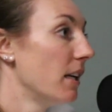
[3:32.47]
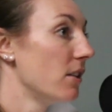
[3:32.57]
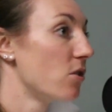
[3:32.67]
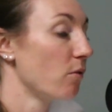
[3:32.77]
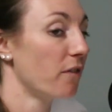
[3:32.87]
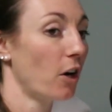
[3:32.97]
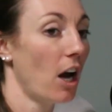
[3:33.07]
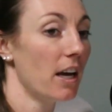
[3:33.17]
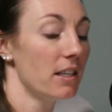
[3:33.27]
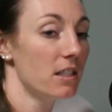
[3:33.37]
And so for
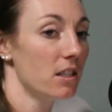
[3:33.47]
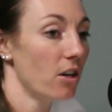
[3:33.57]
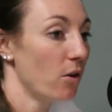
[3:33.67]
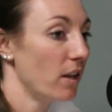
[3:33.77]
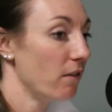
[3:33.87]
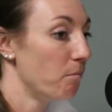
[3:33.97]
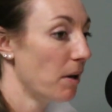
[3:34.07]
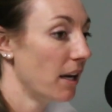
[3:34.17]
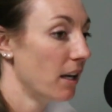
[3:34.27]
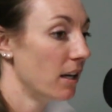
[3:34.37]
us, they've
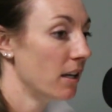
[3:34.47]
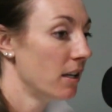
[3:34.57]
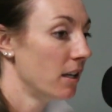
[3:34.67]
been